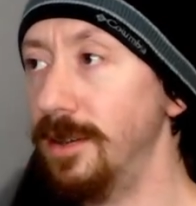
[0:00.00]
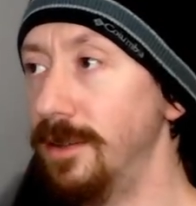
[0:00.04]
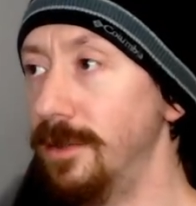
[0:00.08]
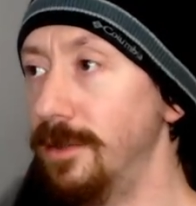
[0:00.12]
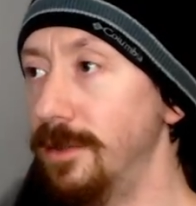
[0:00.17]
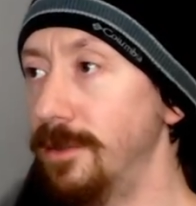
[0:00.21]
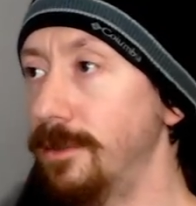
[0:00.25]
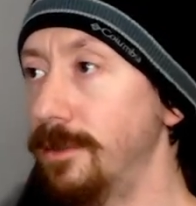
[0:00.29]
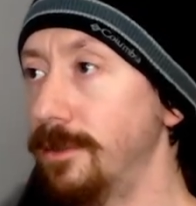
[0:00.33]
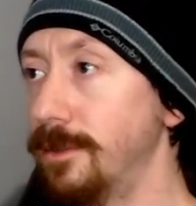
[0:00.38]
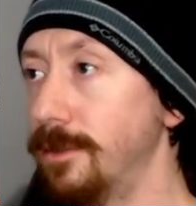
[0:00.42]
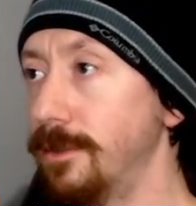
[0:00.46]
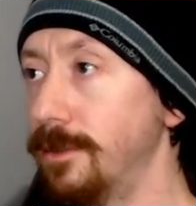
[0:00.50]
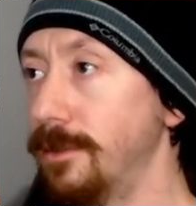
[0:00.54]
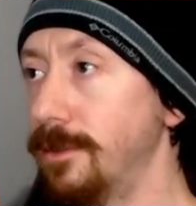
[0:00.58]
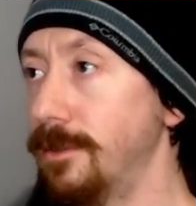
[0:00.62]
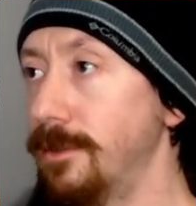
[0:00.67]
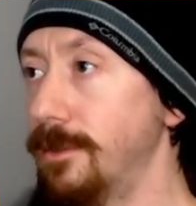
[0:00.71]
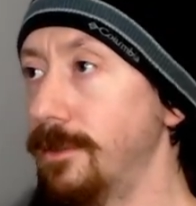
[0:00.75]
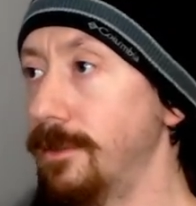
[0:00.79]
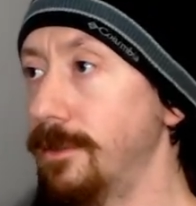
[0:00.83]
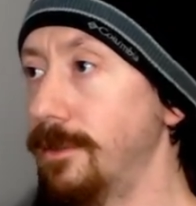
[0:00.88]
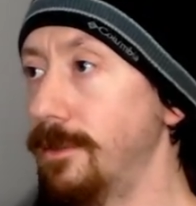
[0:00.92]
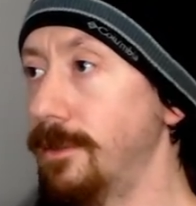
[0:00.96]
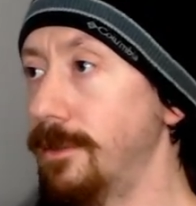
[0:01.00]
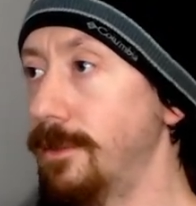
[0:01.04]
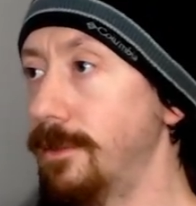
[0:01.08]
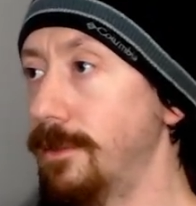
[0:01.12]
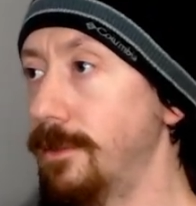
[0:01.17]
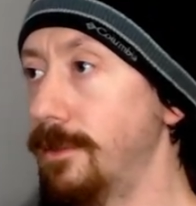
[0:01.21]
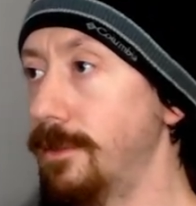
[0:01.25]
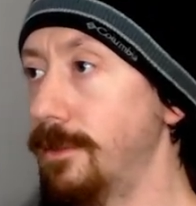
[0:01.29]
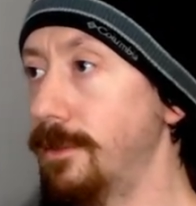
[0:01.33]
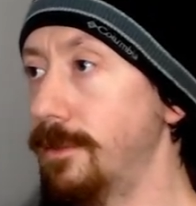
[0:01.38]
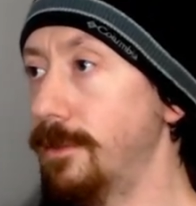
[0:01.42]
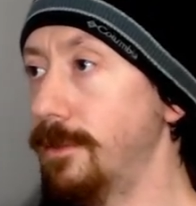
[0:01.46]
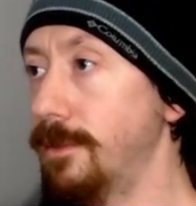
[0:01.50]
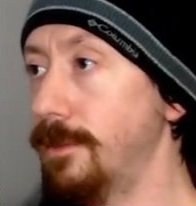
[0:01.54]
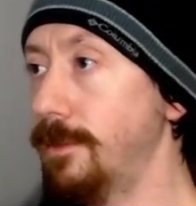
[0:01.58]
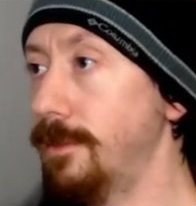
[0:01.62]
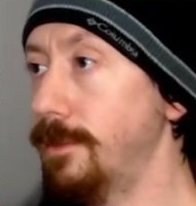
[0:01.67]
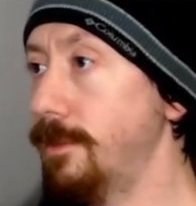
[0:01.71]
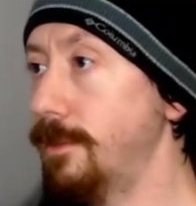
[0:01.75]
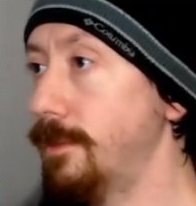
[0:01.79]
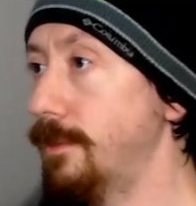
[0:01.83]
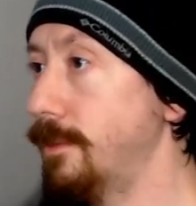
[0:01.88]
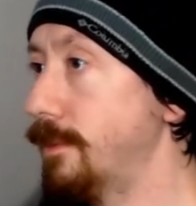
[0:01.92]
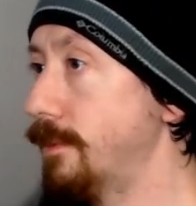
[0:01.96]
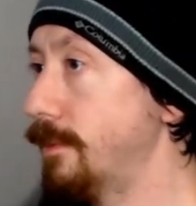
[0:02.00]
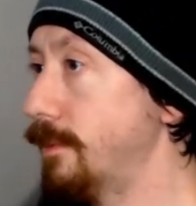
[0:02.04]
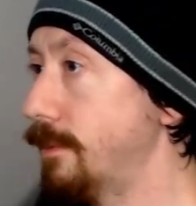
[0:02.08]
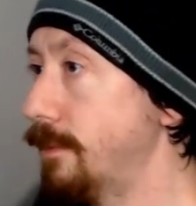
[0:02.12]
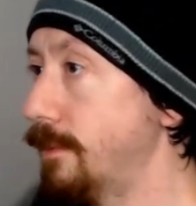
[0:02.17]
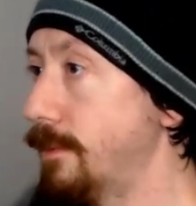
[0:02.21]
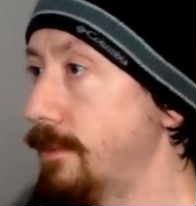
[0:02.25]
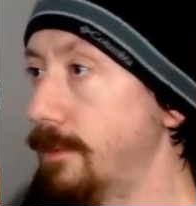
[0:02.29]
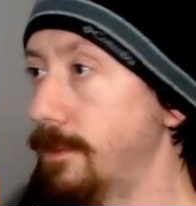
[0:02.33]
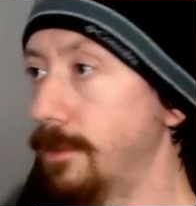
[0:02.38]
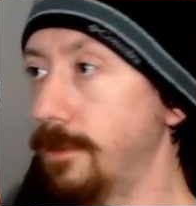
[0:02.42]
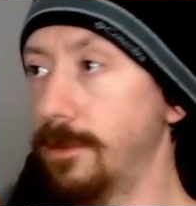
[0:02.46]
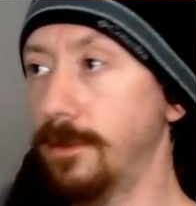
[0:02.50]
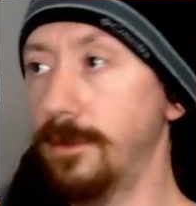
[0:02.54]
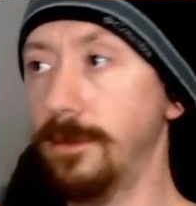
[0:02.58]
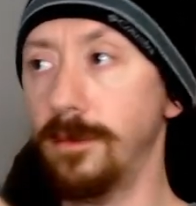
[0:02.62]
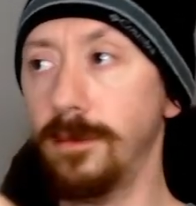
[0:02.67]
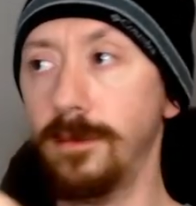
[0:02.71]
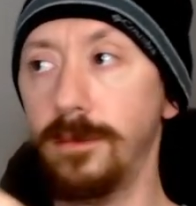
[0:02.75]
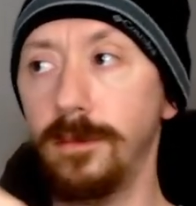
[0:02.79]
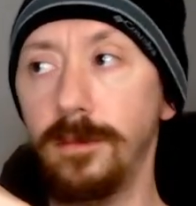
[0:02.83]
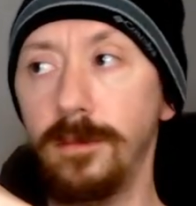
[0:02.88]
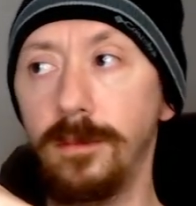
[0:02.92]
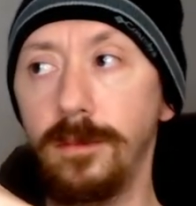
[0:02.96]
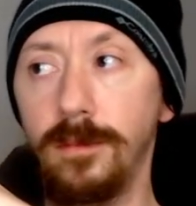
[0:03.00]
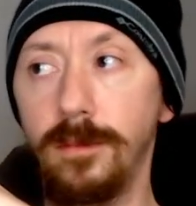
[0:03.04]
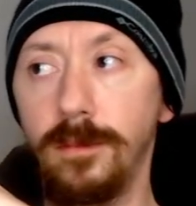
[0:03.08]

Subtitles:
(no one is talking)